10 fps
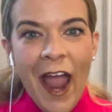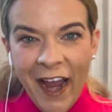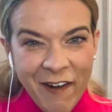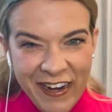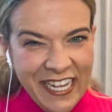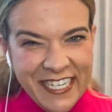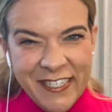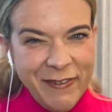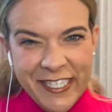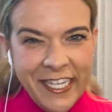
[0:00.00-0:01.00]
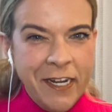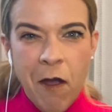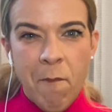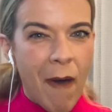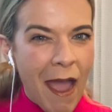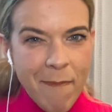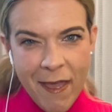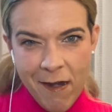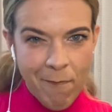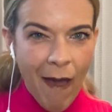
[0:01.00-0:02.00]
angry that she was sitting on my
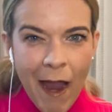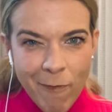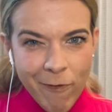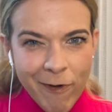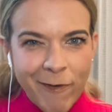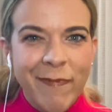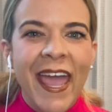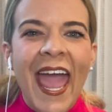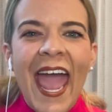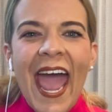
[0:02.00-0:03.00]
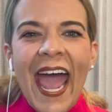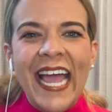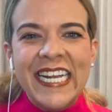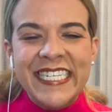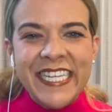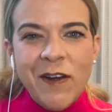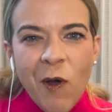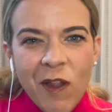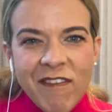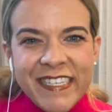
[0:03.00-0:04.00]
bed in my room. And then
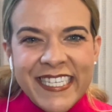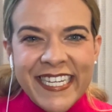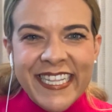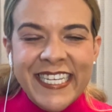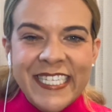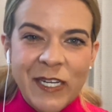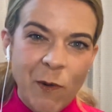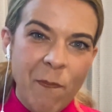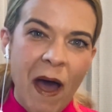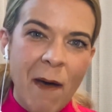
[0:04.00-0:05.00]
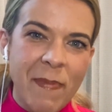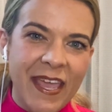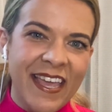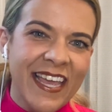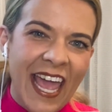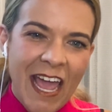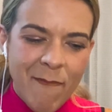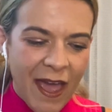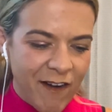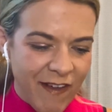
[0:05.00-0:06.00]
all of a sudden, this little puppy came
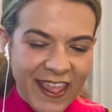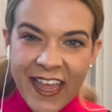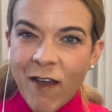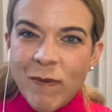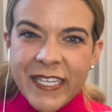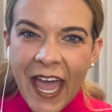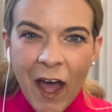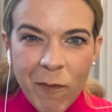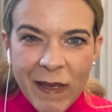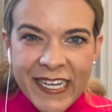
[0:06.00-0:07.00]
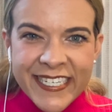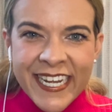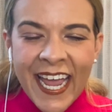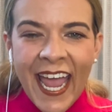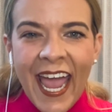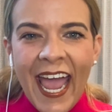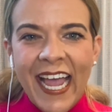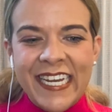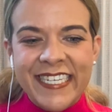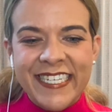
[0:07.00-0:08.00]
out of, I think it was a helmet.
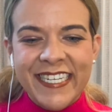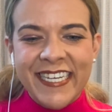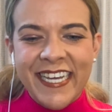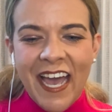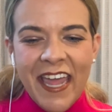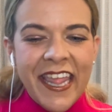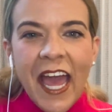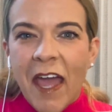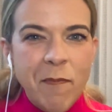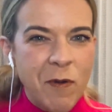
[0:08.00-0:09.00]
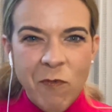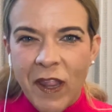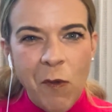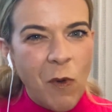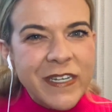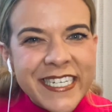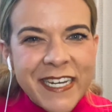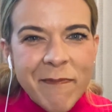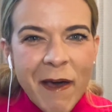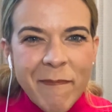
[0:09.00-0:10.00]
And I think I had been really wanting
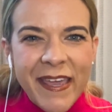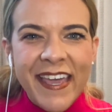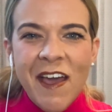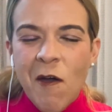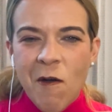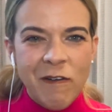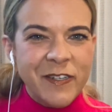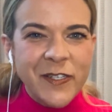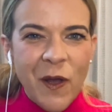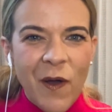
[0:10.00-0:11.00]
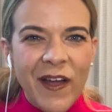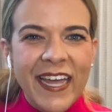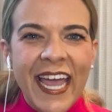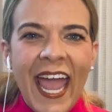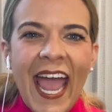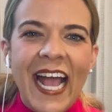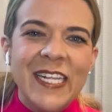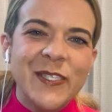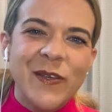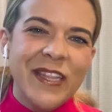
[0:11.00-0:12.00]
a puppy or a dog.
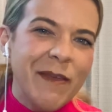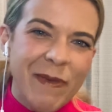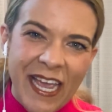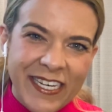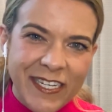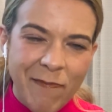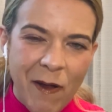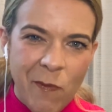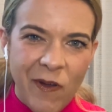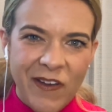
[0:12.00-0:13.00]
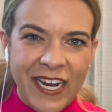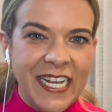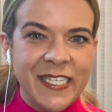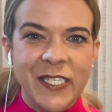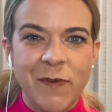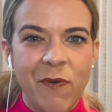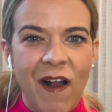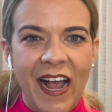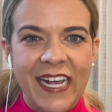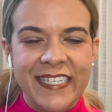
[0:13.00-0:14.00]
And so Libby entered my world as a
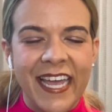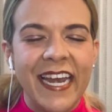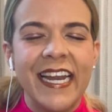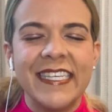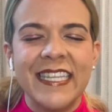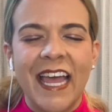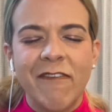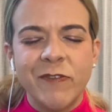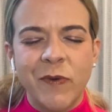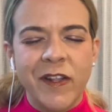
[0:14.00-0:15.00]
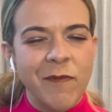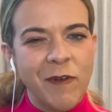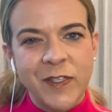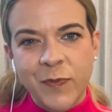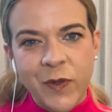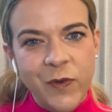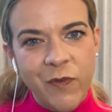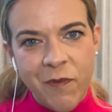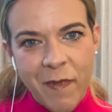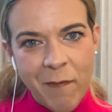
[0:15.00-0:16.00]
surprise. And it has left one of the most
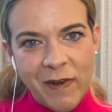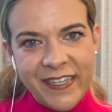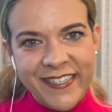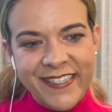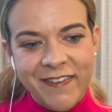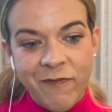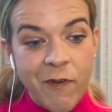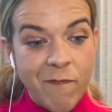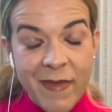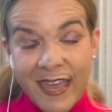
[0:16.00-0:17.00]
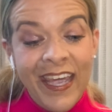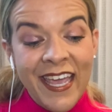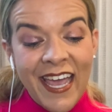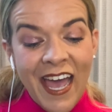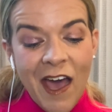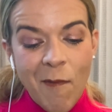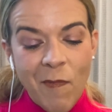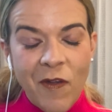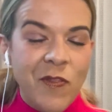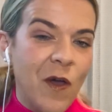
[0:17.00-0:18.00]
beautiful memories for me um,
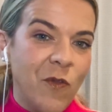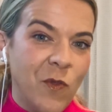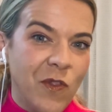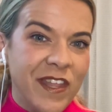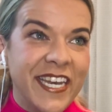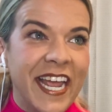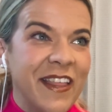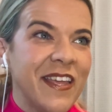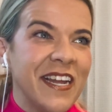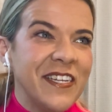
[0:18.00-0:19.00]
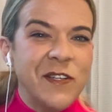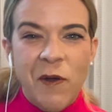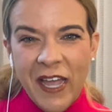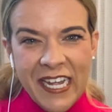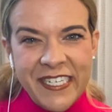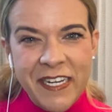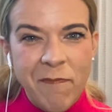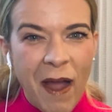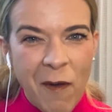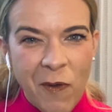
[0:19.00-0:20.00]
on, on the day that a dog entered
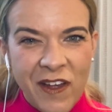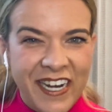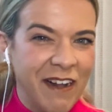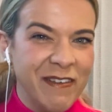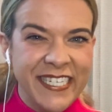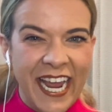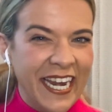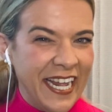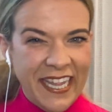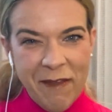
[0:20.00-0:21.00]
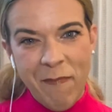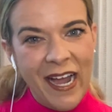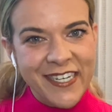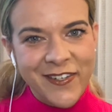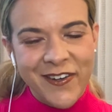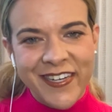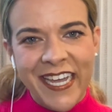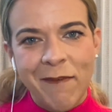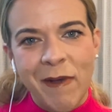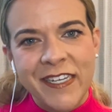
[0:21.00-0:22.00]
my world. And it was technically my dog.
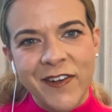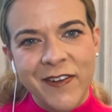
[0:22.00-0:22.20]
And my dog